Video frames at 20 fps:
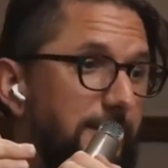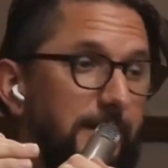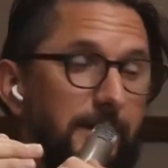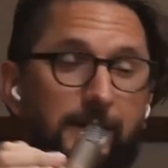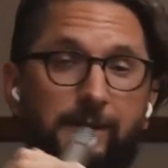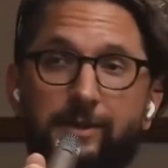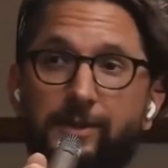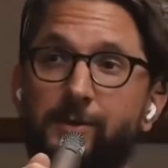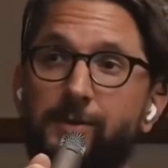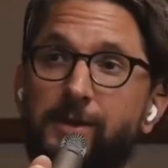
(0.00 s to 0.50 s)

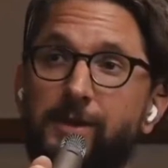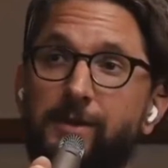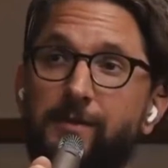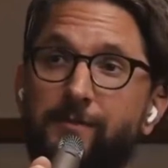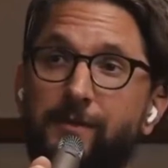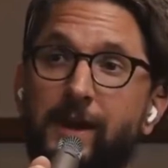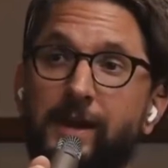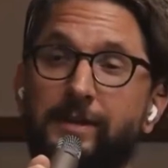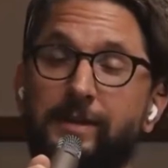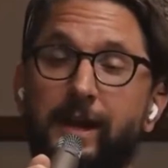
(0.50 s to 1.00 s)
Doing
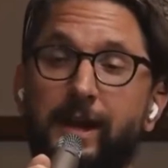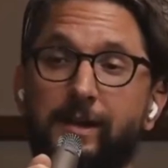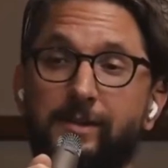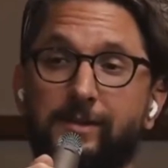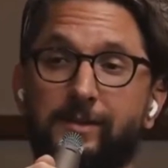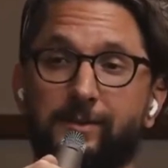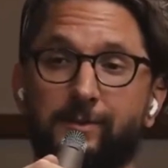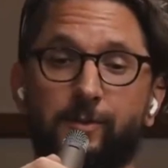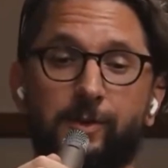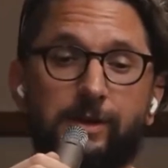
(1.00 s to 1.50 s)

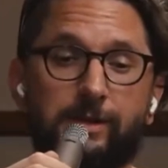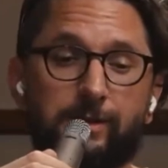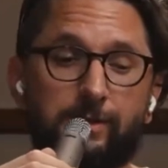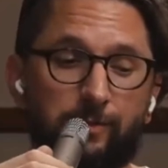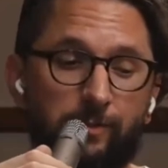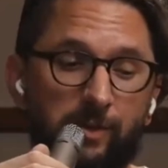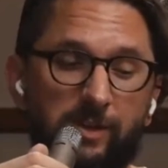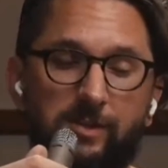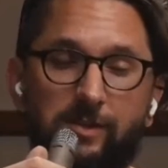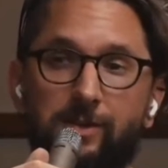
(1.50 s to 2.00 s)
fantastic.
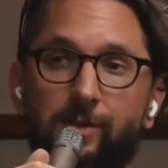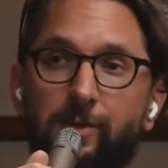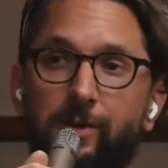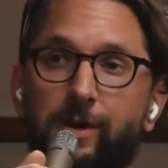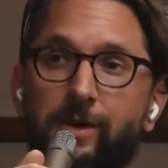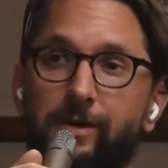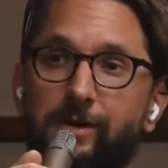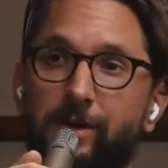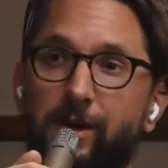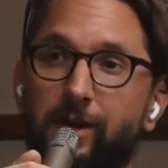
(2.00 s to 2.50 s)
What's going
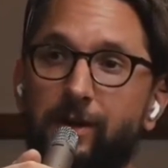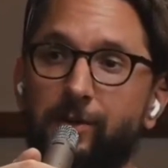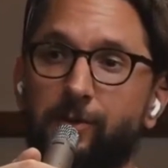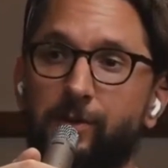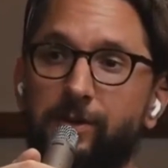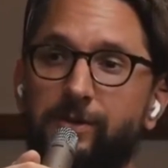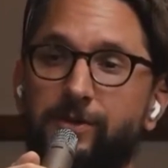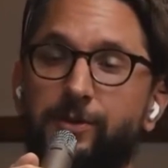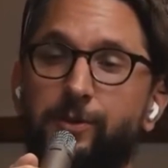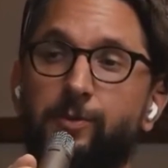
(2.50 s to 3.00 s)
on, caller?
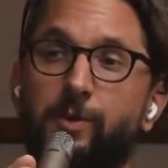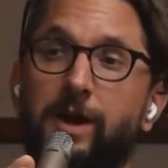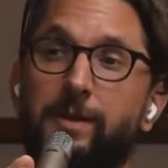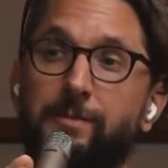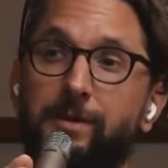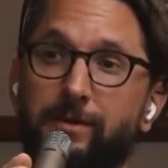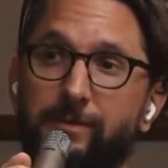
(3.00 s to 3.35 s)
What's the rub?